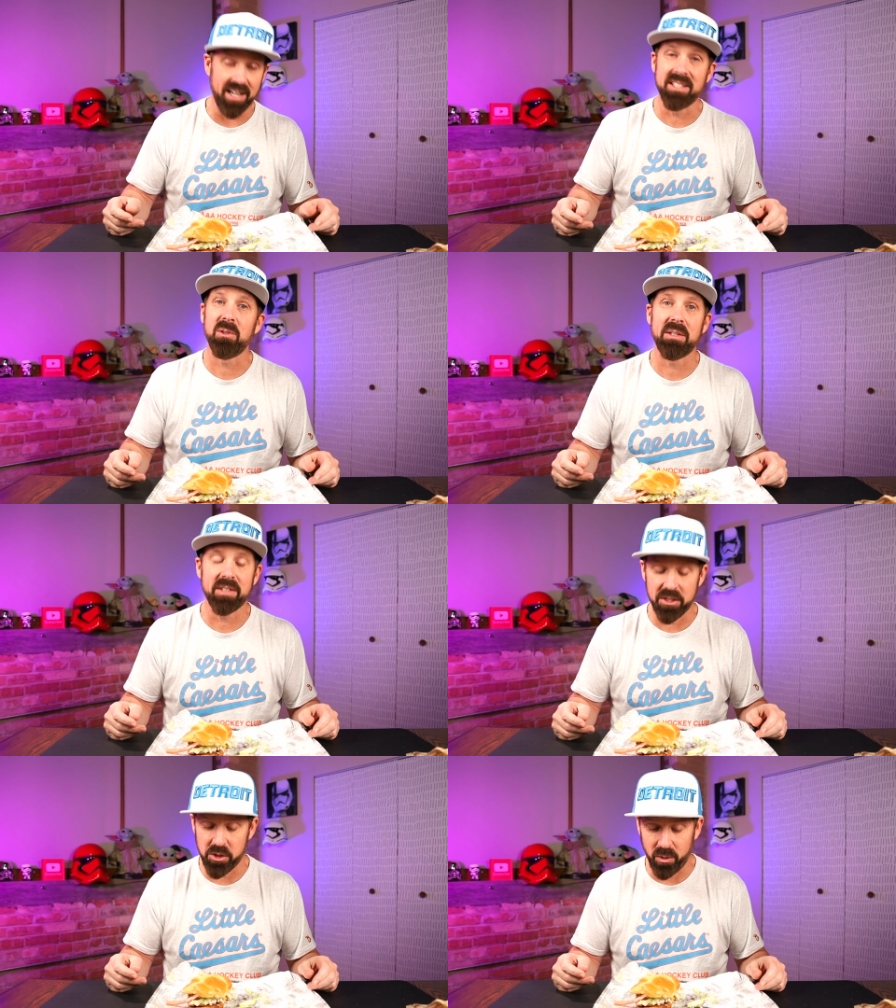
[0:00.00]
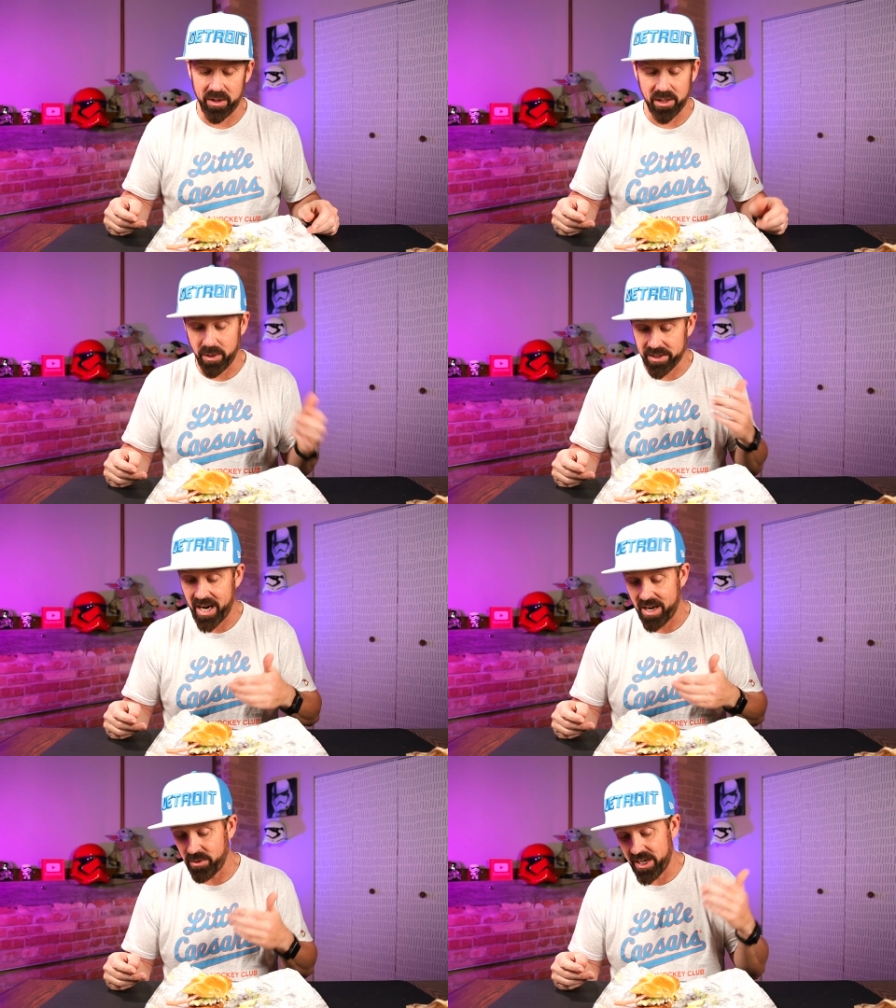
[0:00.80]
I don't even enjoy? I'd rather
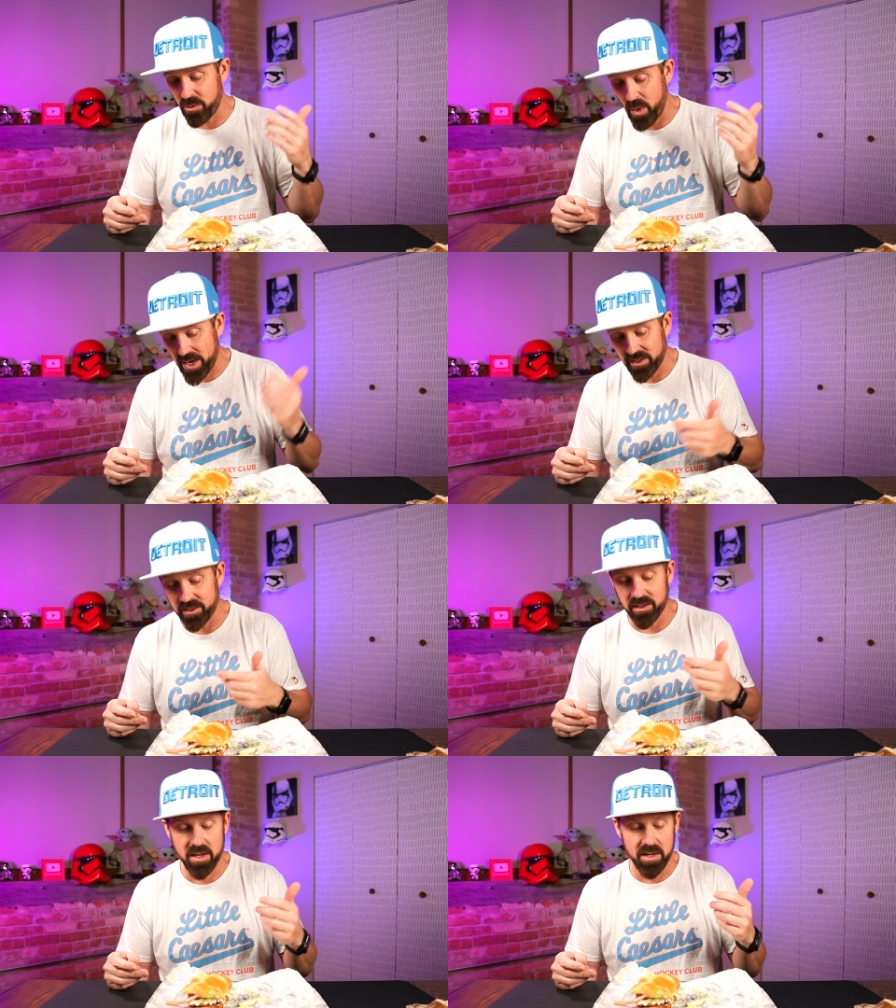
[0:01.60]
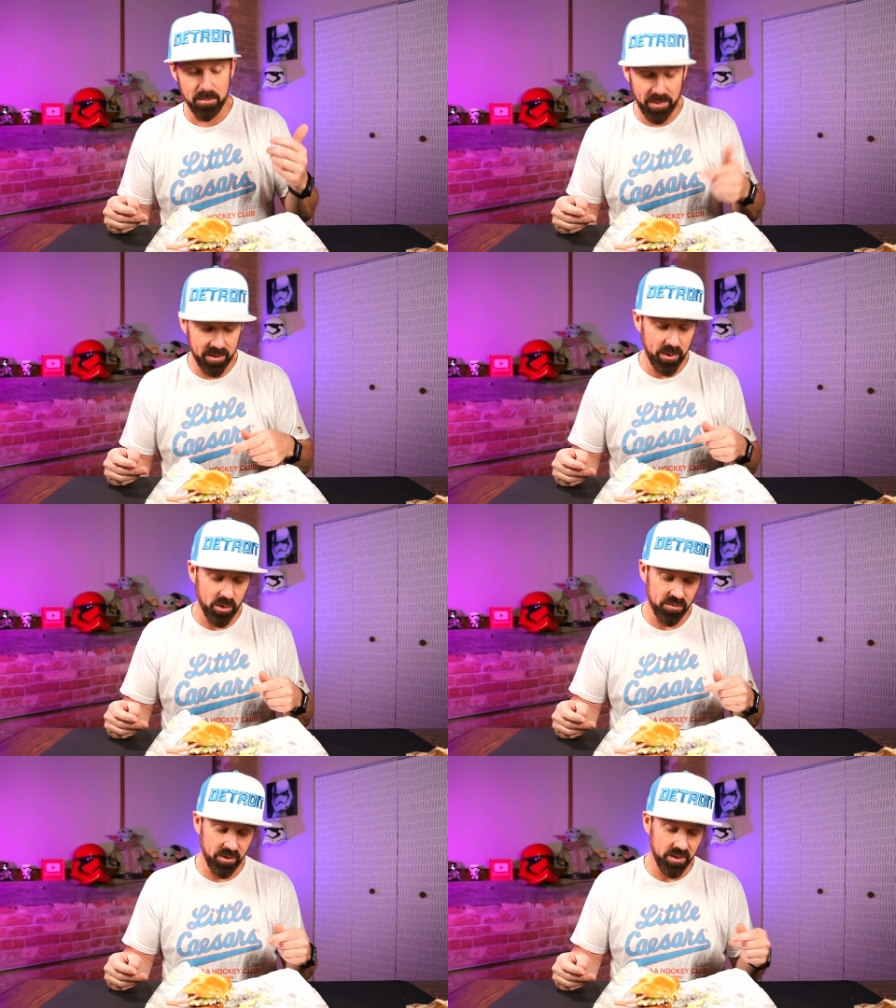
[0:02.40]
have a regular big
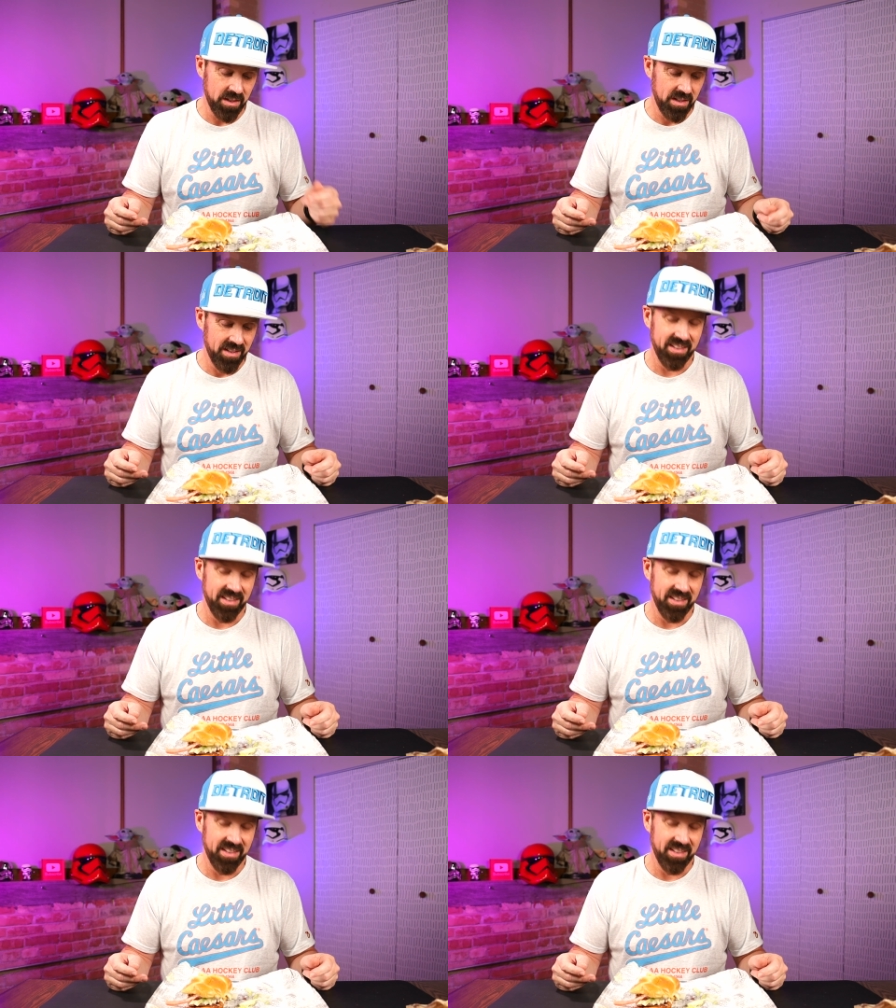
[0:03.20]
Buford.